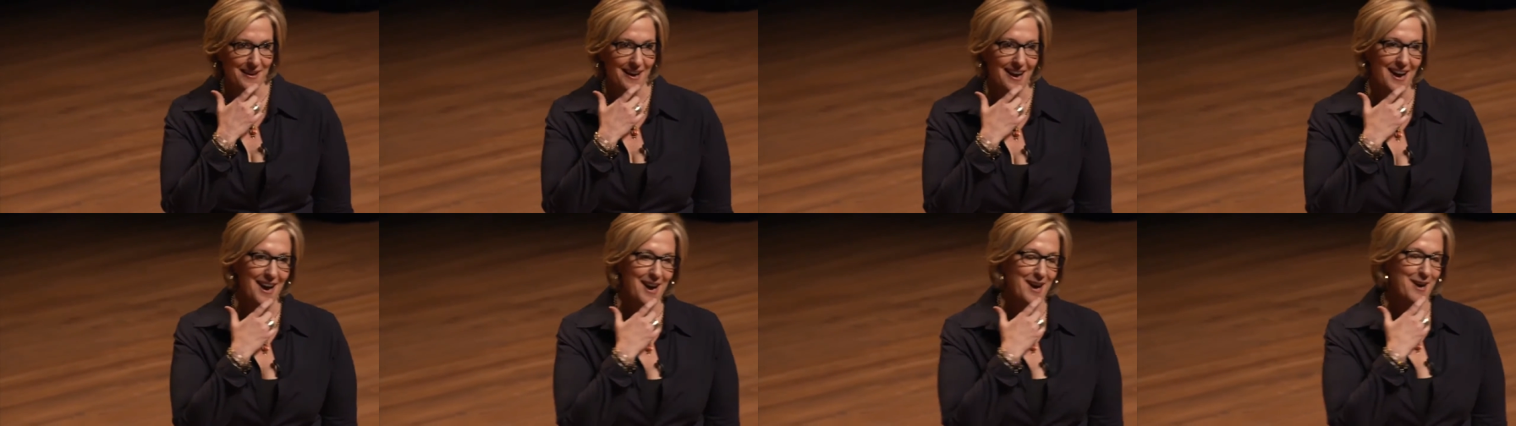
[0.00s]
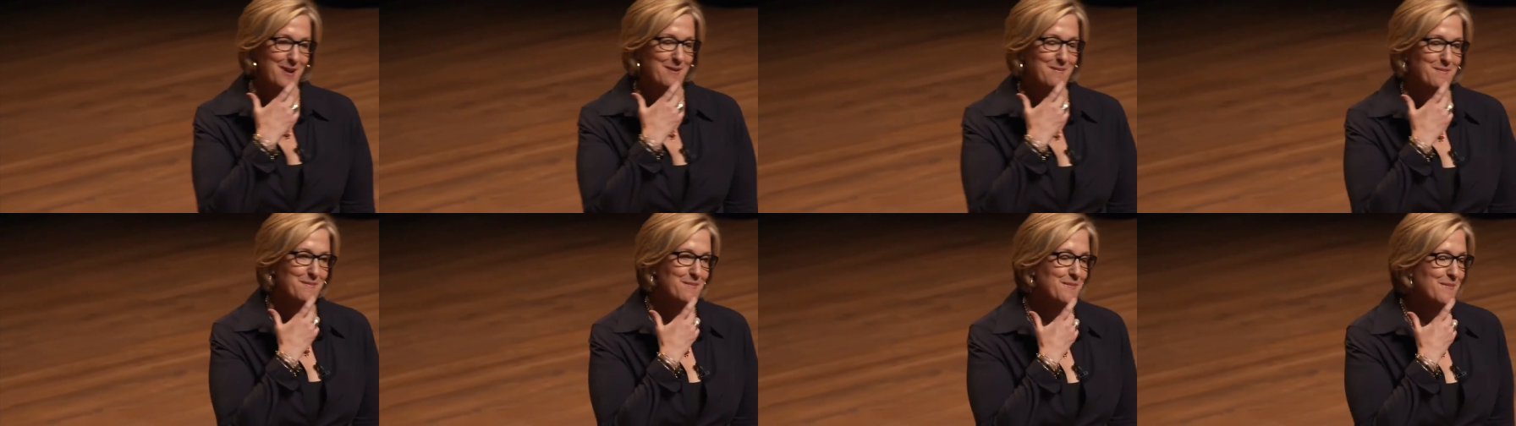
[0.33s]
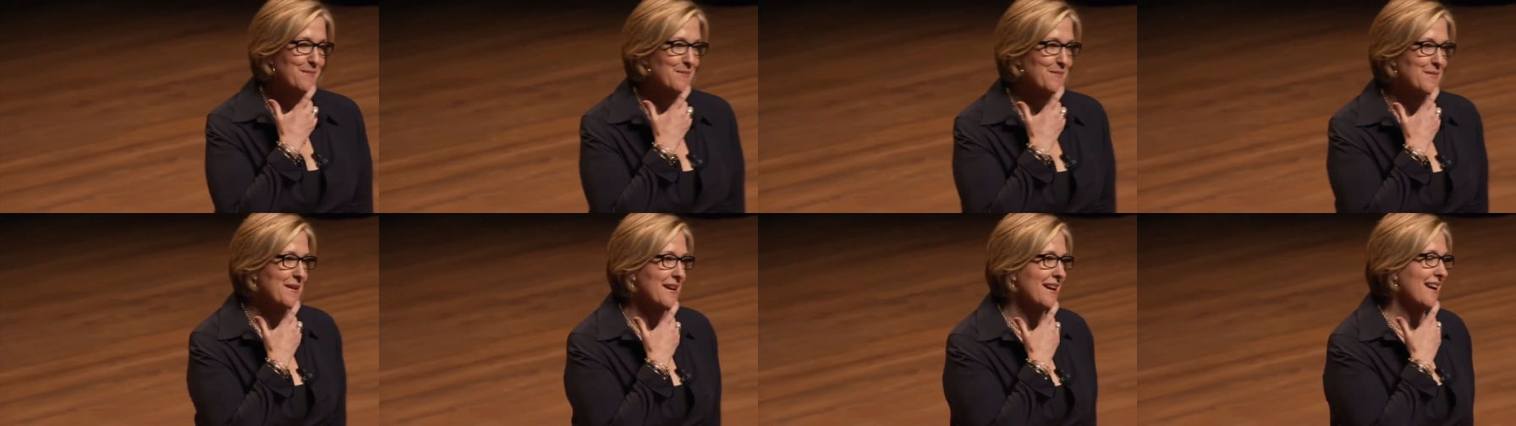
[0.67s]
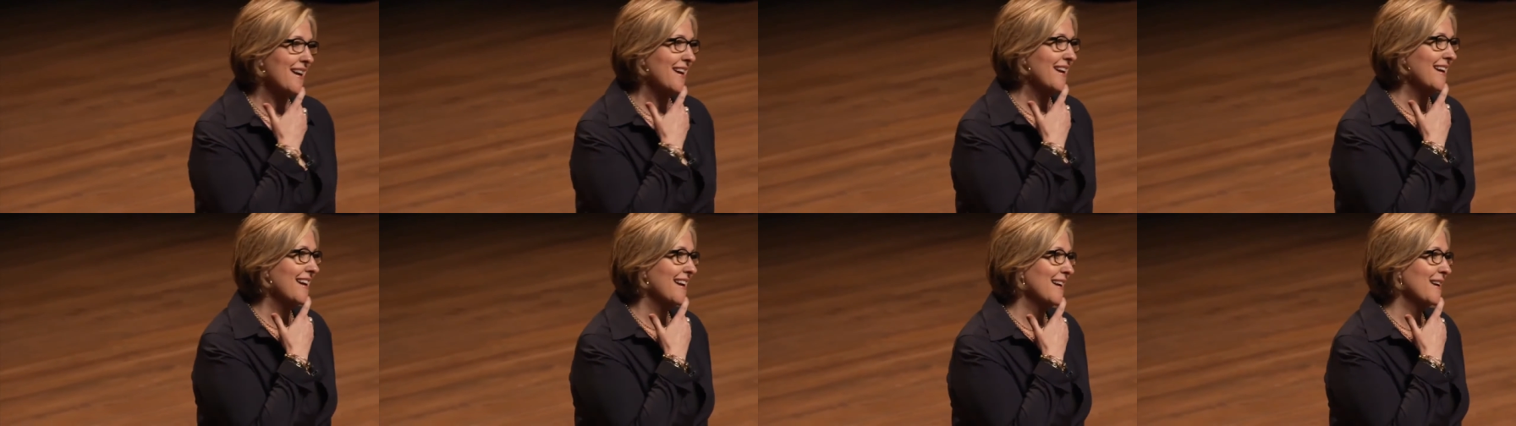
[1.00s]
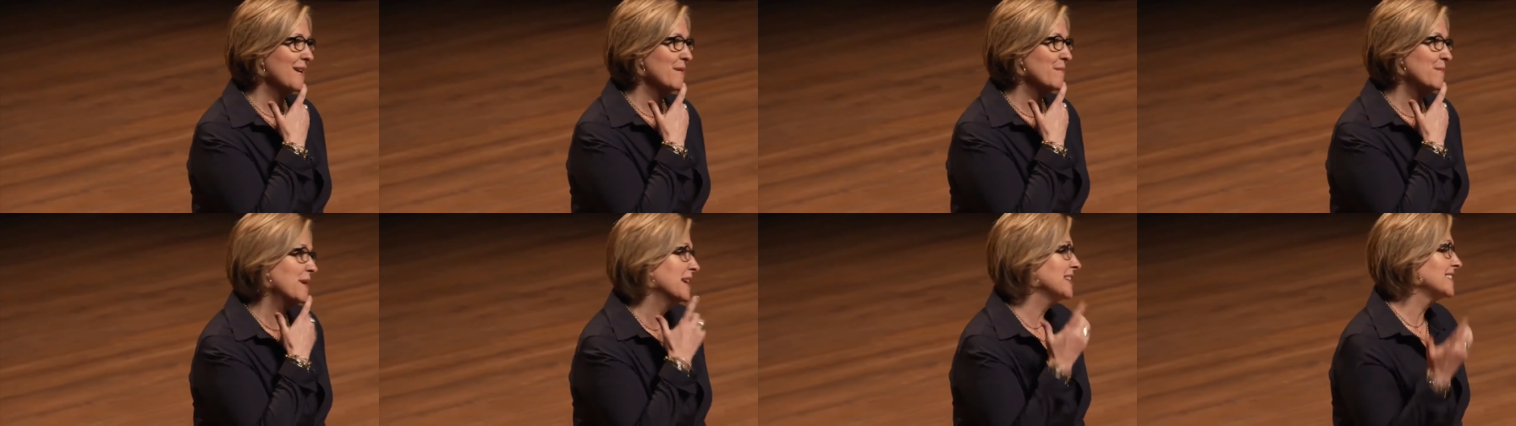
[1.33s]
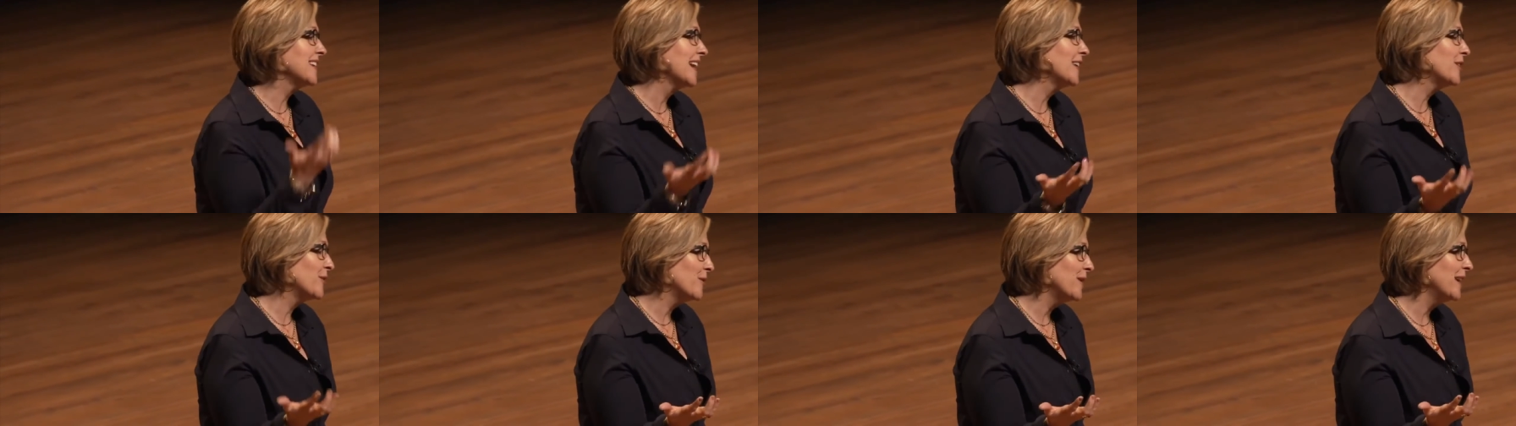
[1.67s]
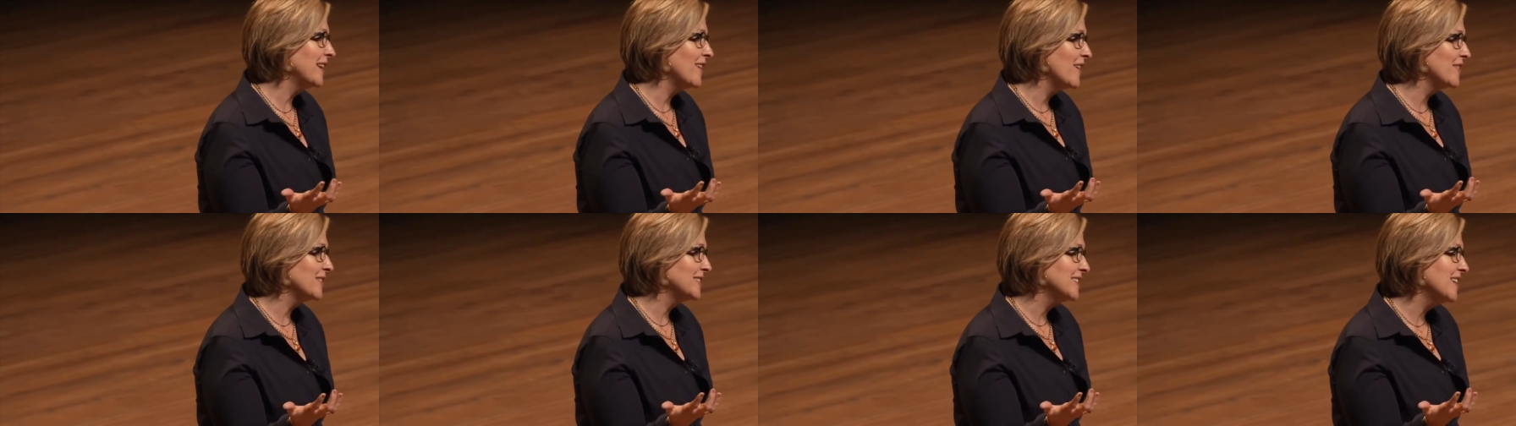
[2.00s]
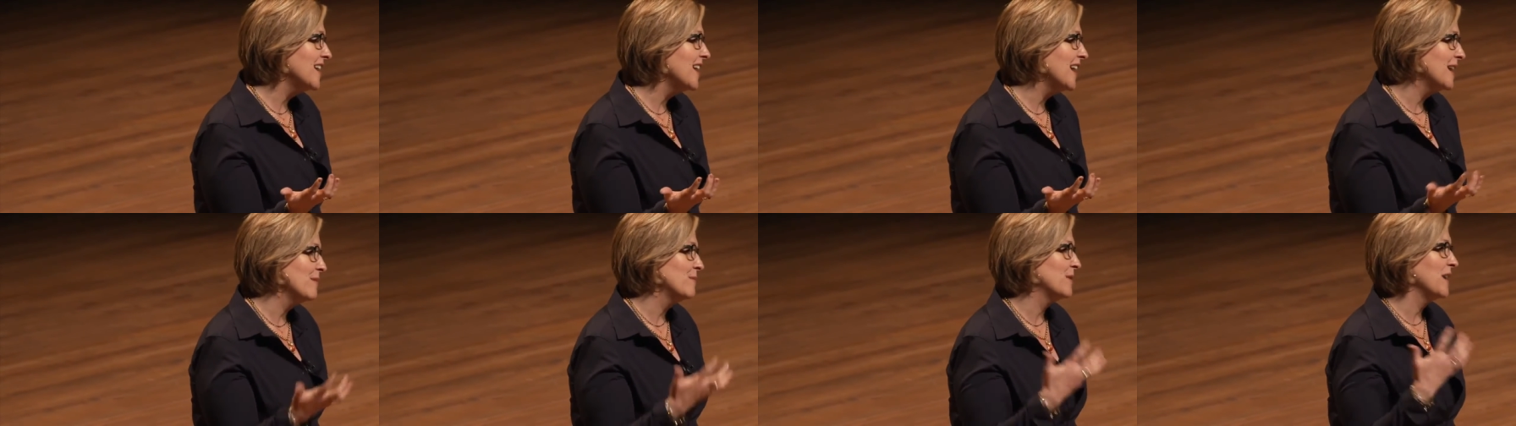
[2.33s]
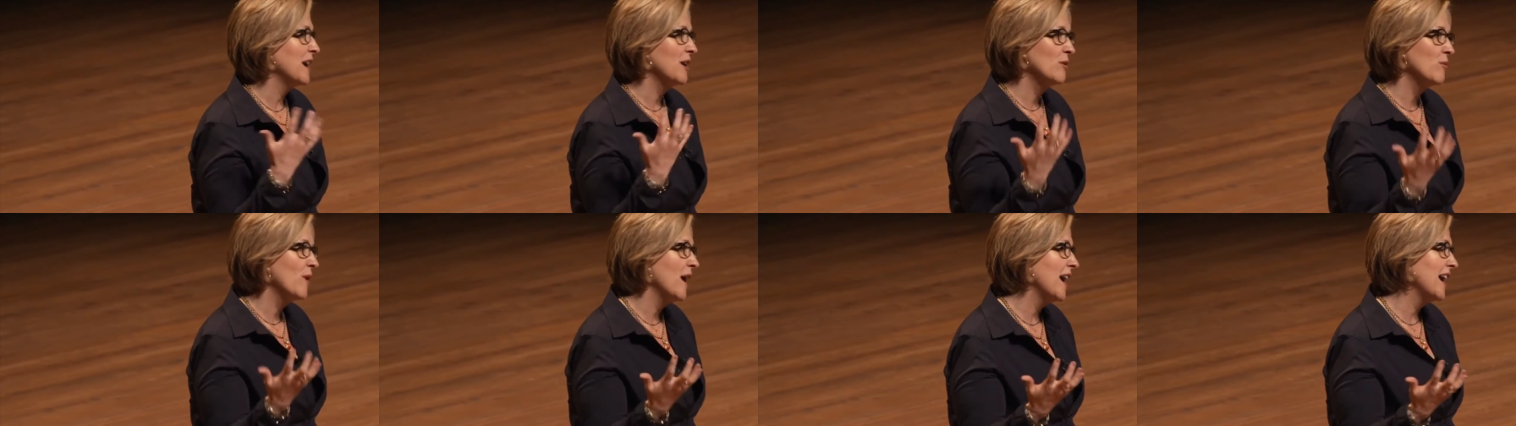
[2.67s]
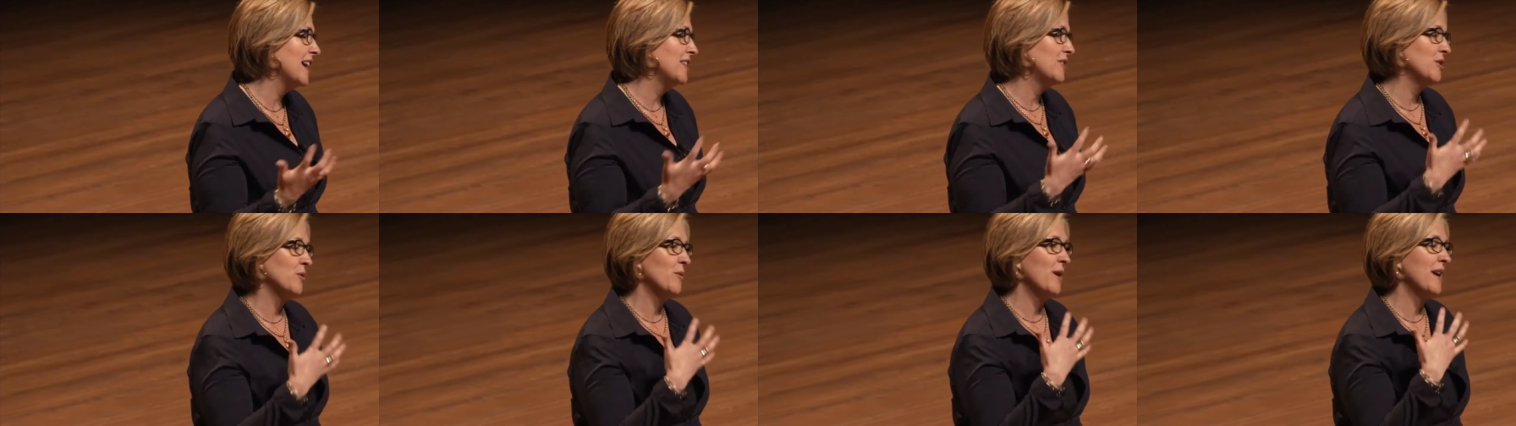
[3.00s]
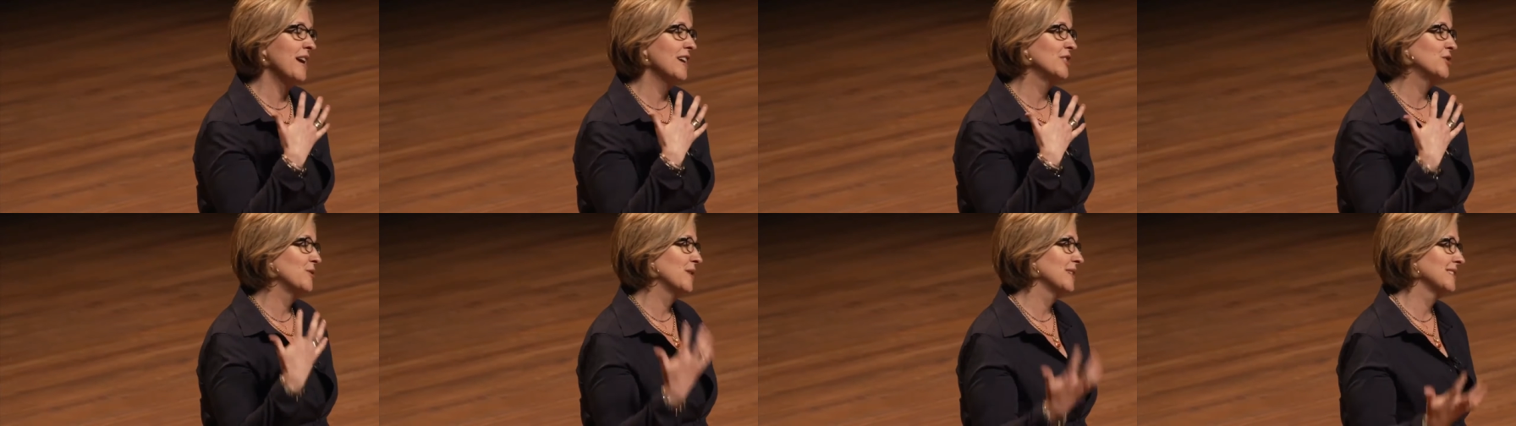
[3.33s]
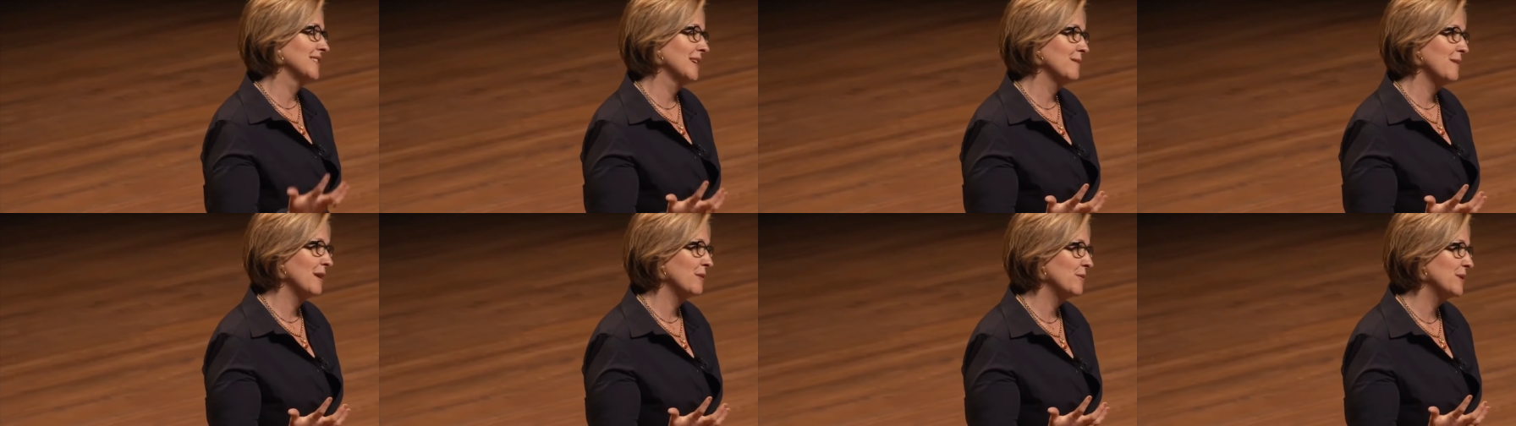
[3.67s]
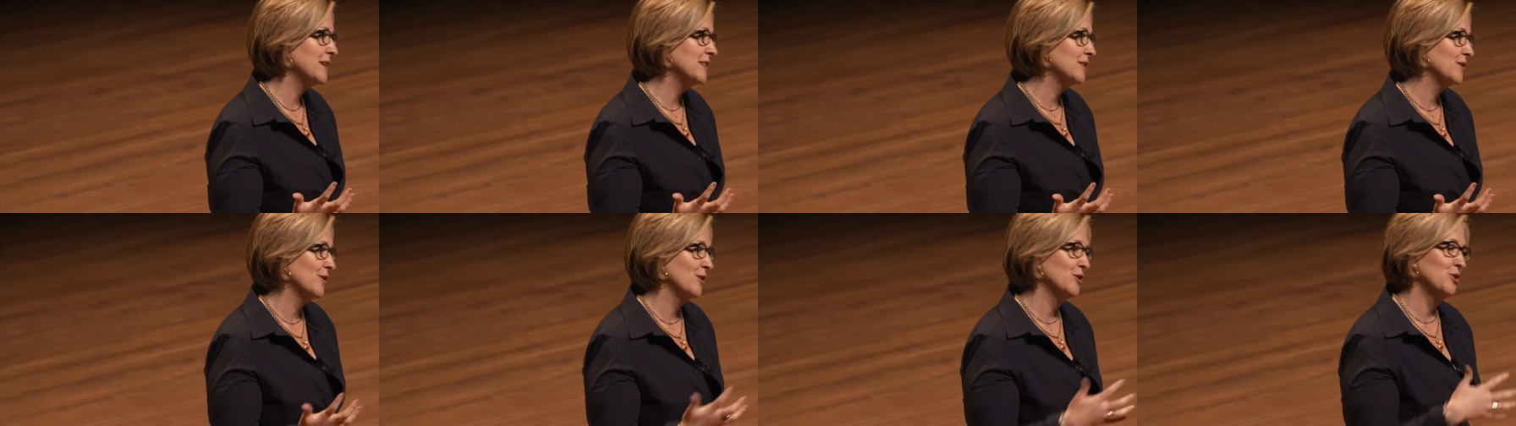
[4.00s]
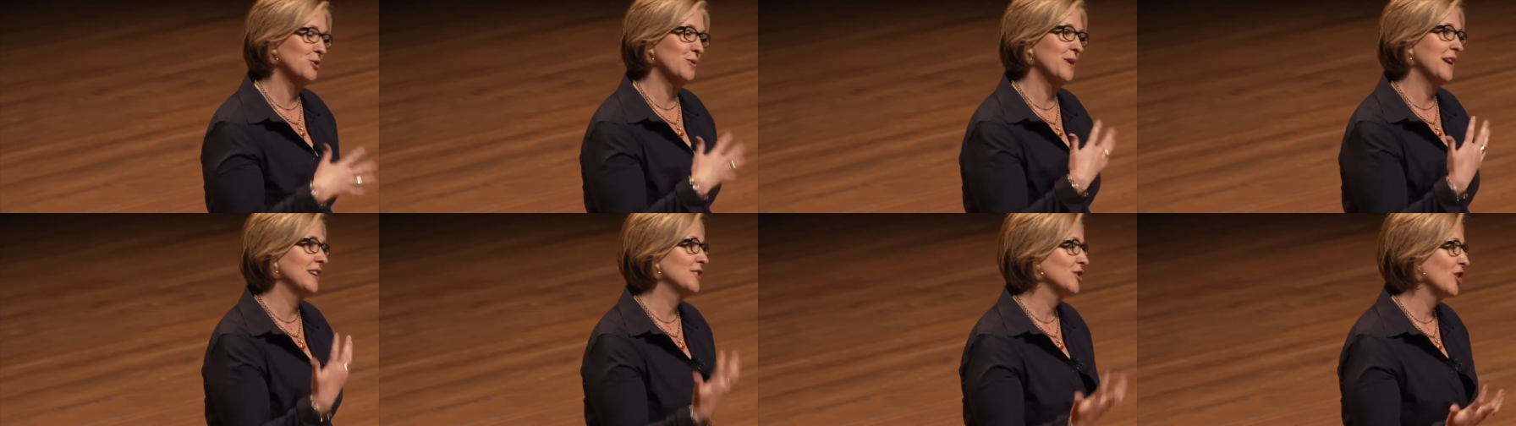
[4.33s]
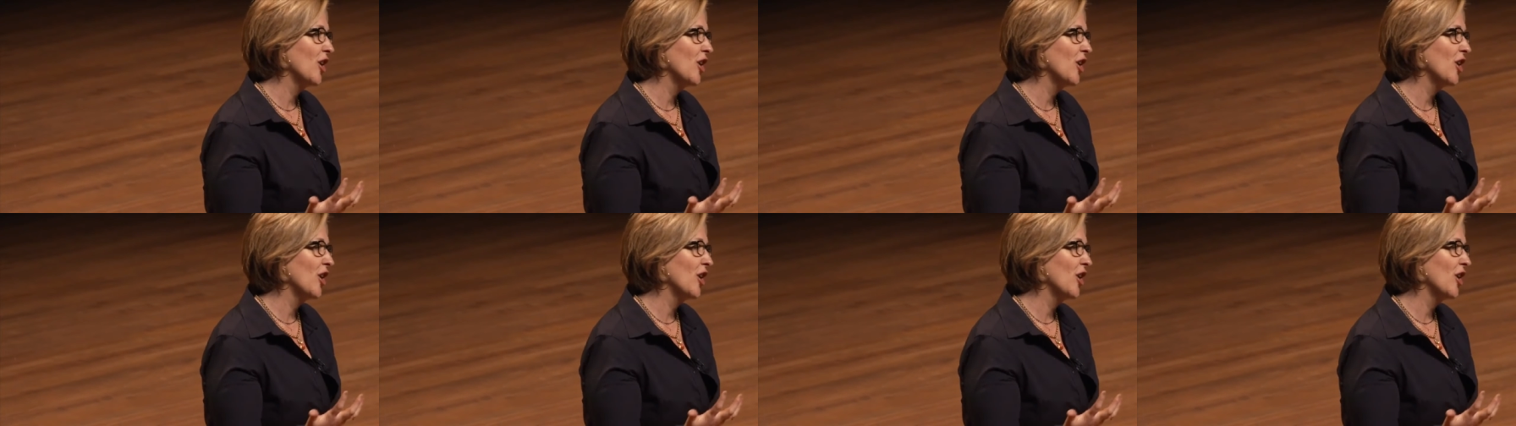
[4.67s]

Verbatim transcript: Um, because I create all the time when I write, the way I translate my research, when I